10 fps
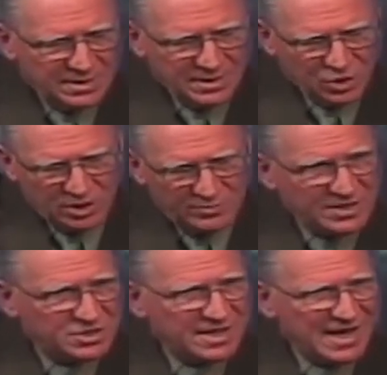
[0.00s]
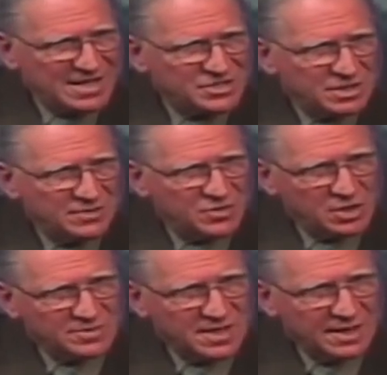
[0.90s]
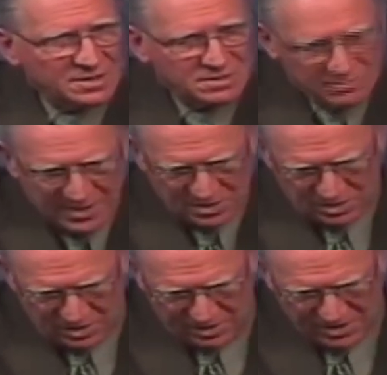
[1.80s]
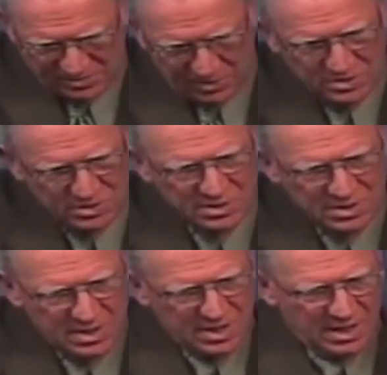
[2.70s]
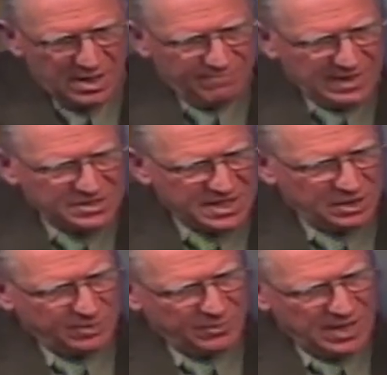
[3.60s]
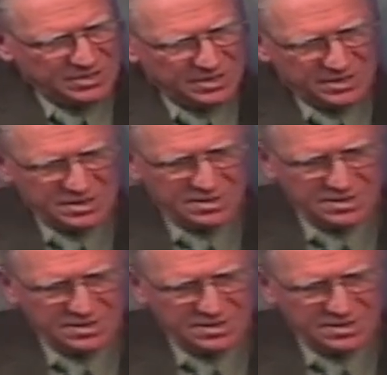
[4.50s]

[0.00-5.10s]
Could be just an accident of circumstance. Yes, it could, I suppose. Um, let's take a look at Exodus.